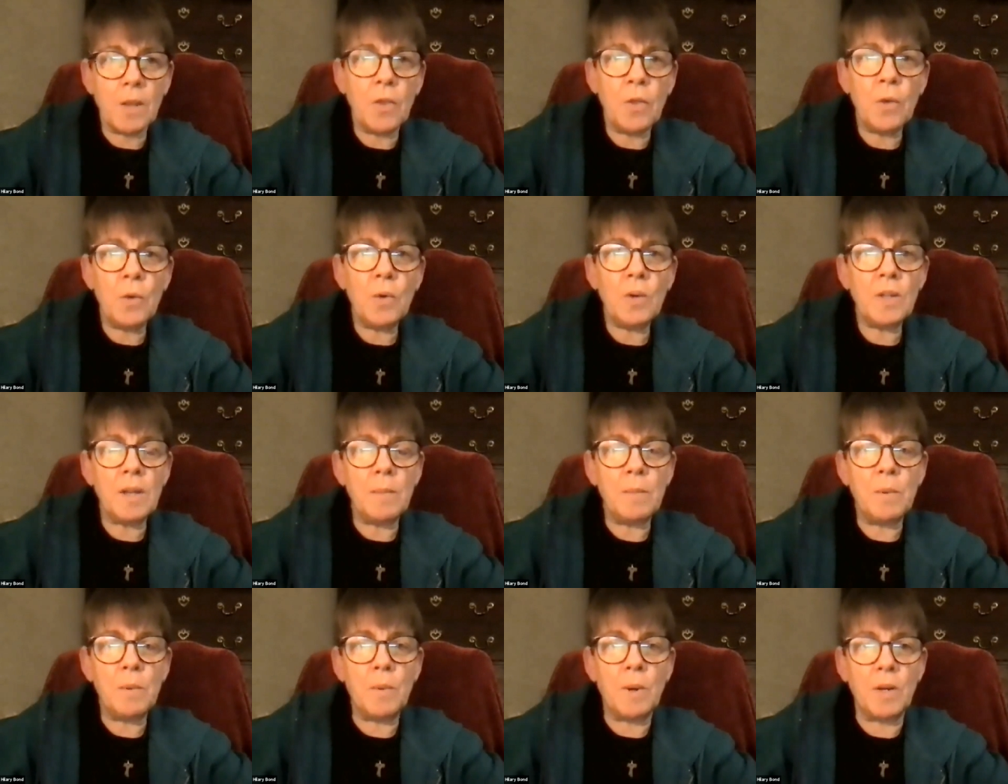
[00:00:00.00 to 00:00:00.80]
Thought
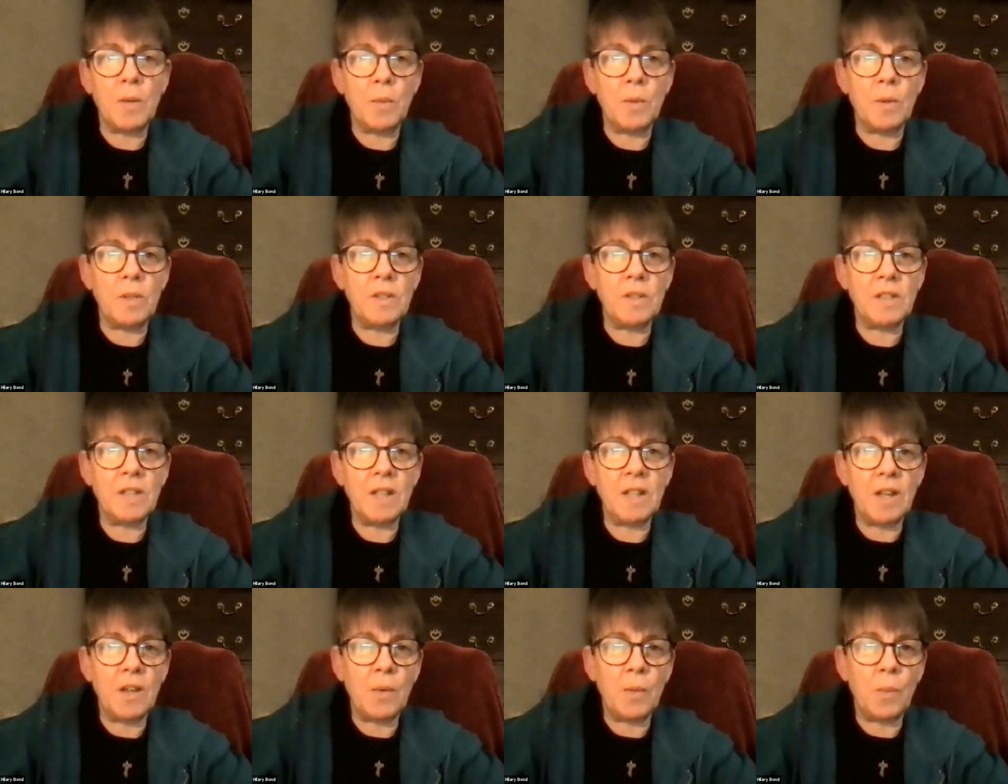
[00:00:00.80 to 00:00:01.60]
number one was,
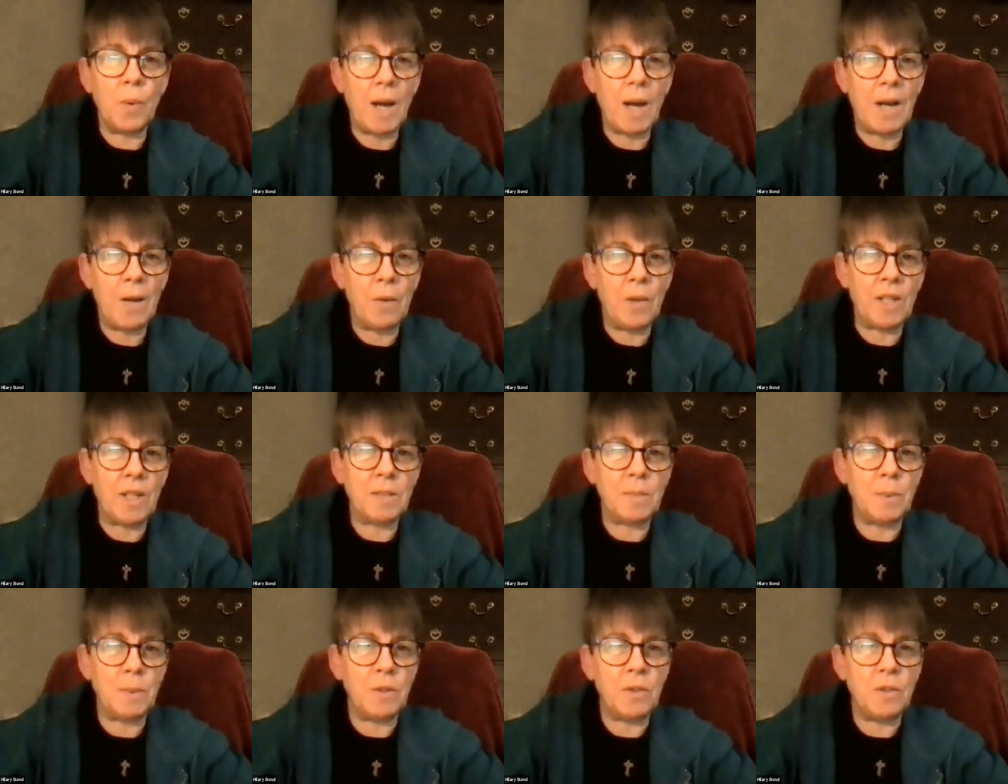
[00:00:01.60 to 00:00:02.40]
wow, that's
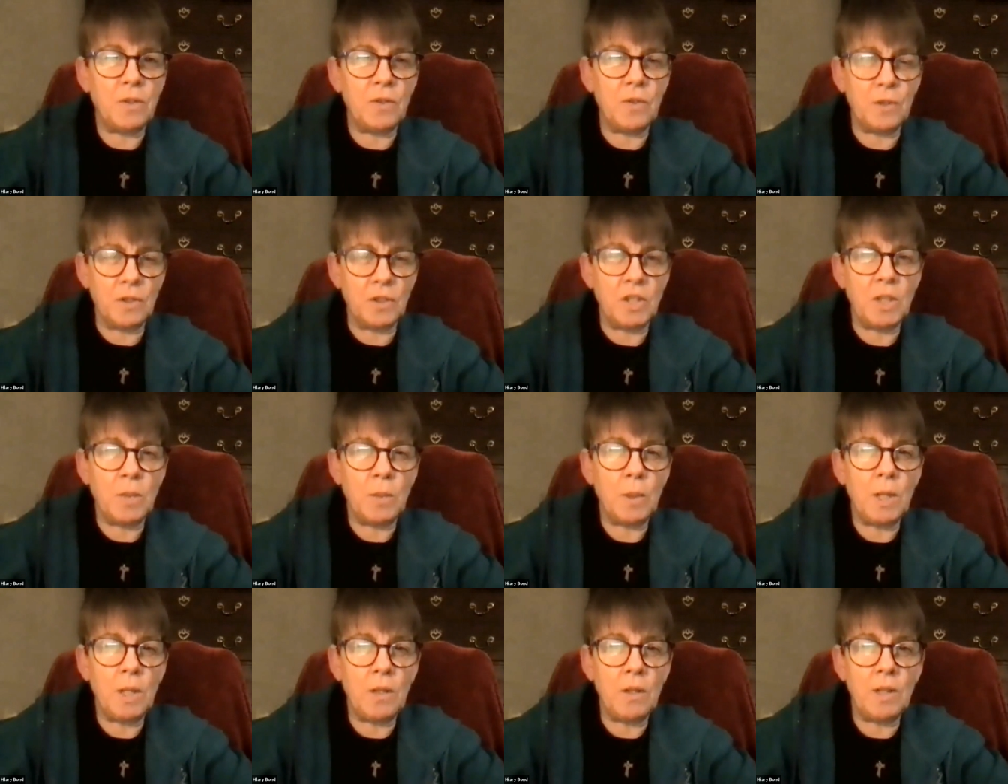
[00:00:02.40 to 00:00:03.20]
beautiful. She
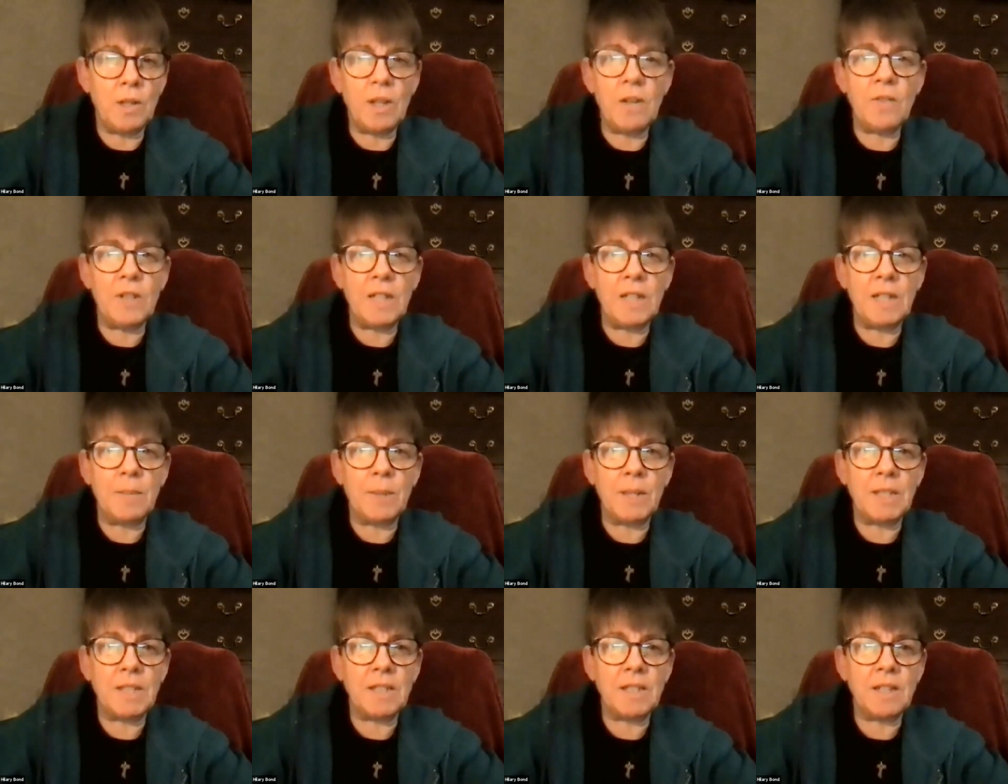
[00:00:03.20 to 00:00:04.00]
will look lovely in
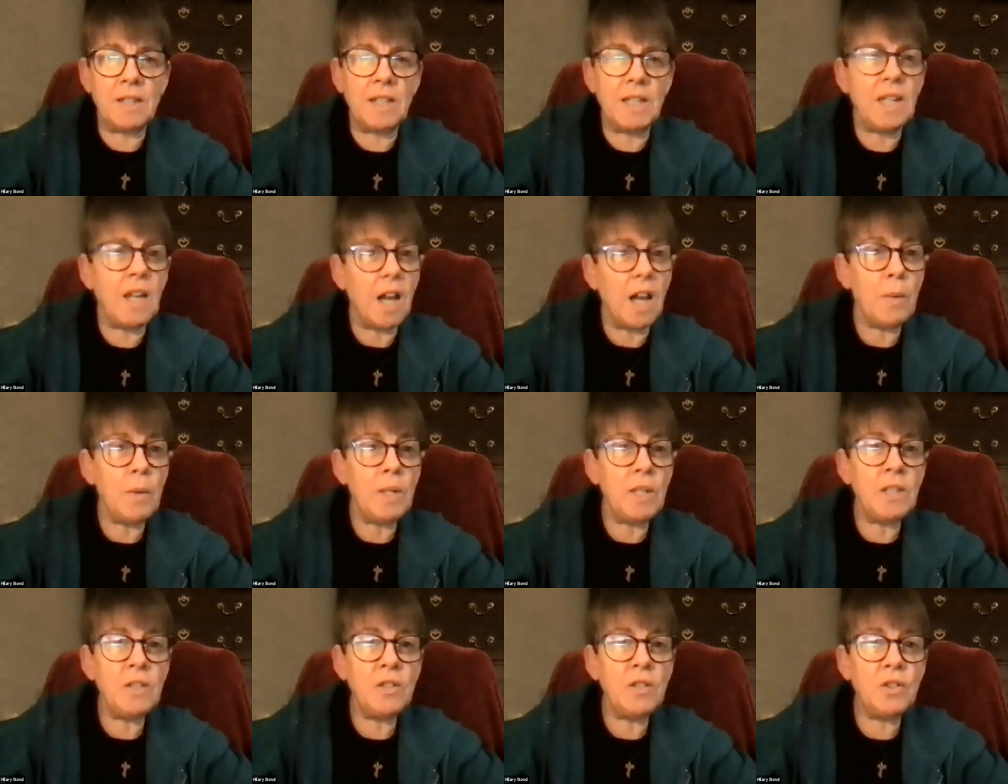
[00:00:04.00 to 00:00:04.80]
my study. I will
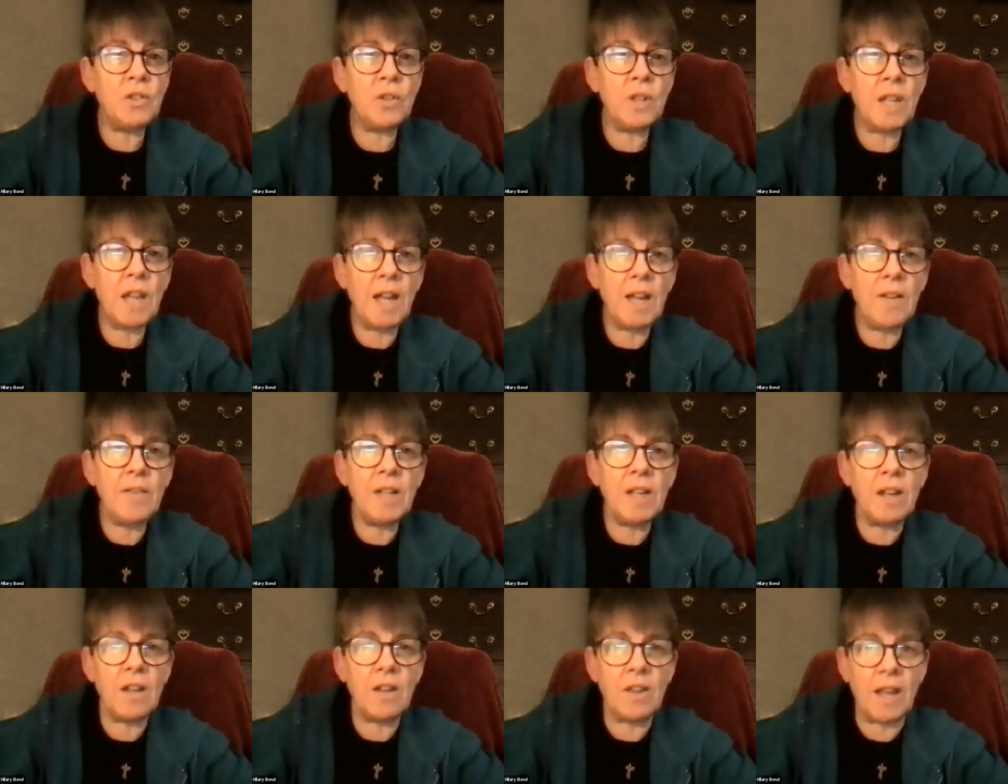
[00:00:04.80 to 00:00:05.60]
enjoy
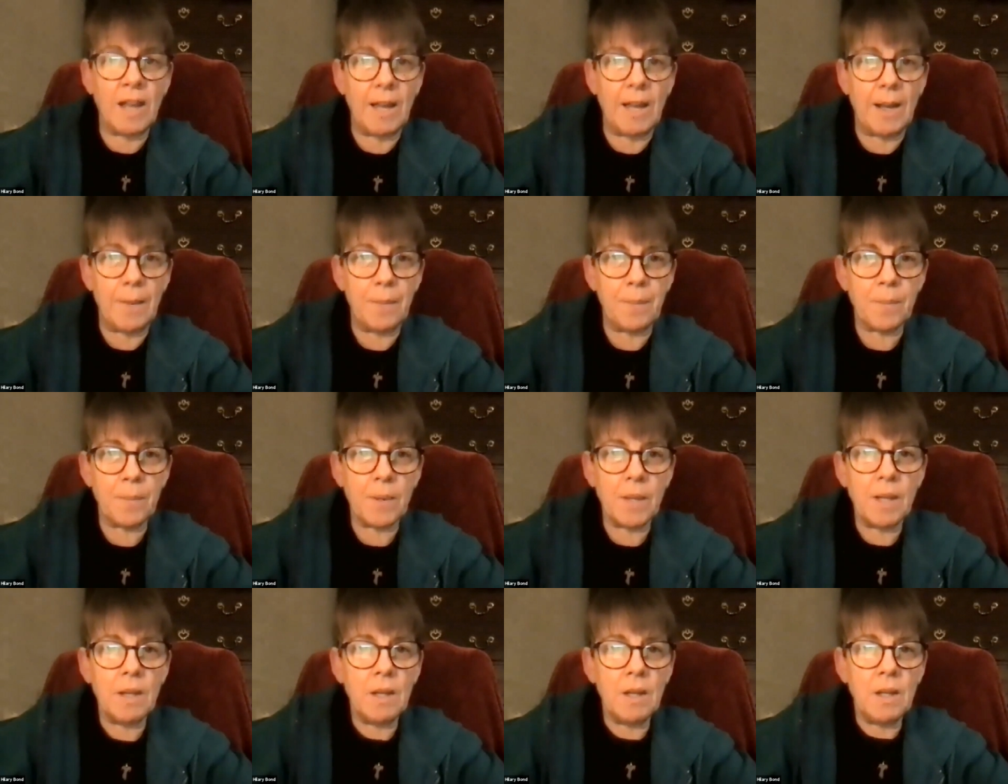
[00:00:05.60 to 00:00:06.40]
having her there.
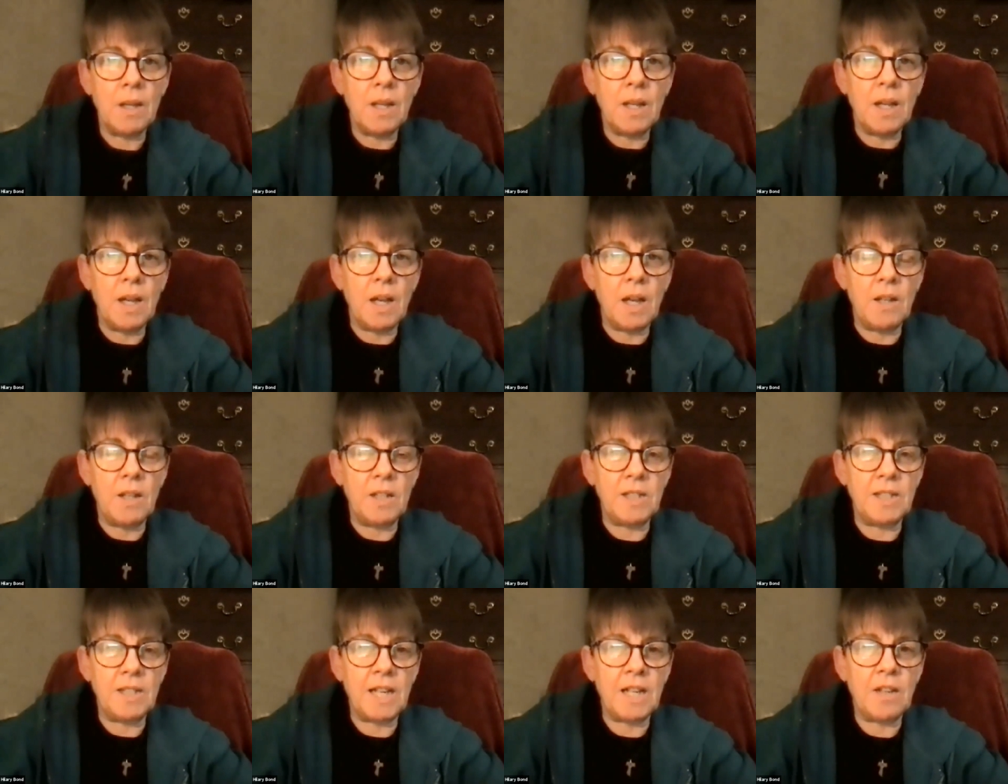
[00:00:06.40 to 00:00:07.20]
And the
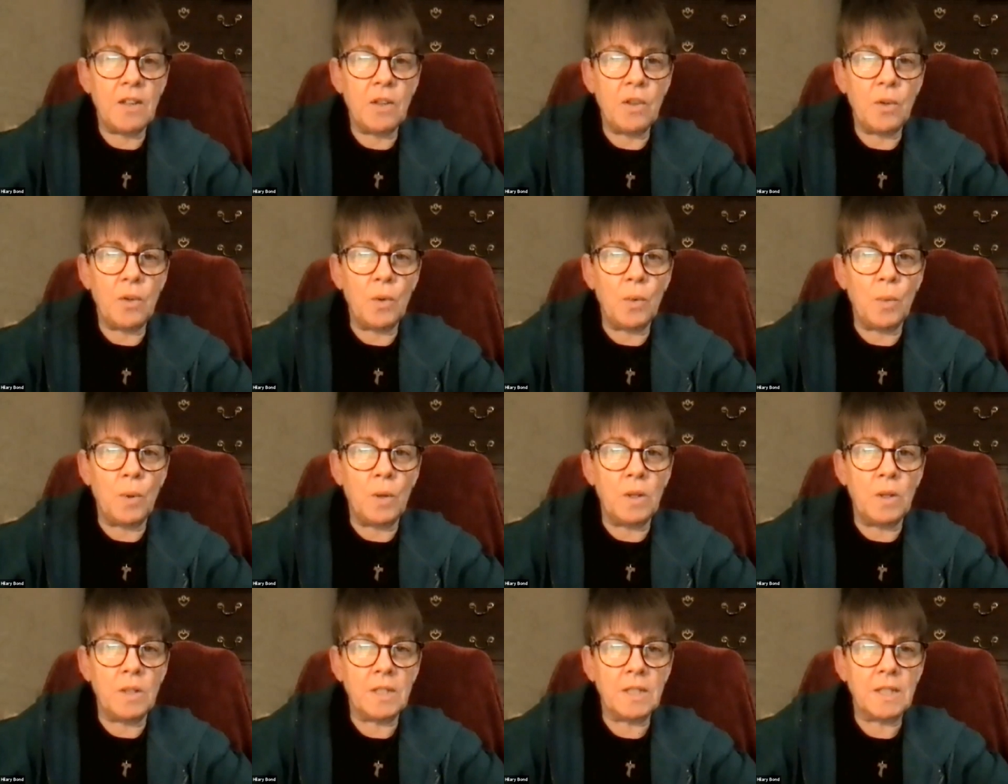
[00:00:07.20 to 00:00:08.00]
second thought
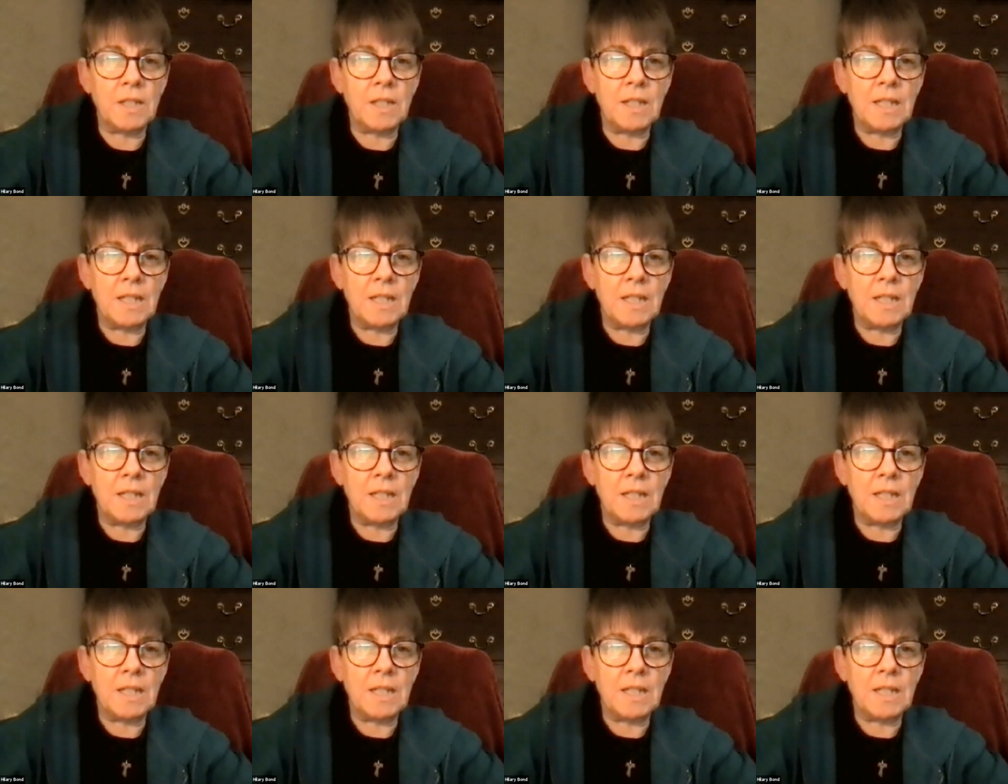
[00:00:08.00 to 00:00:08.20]
was,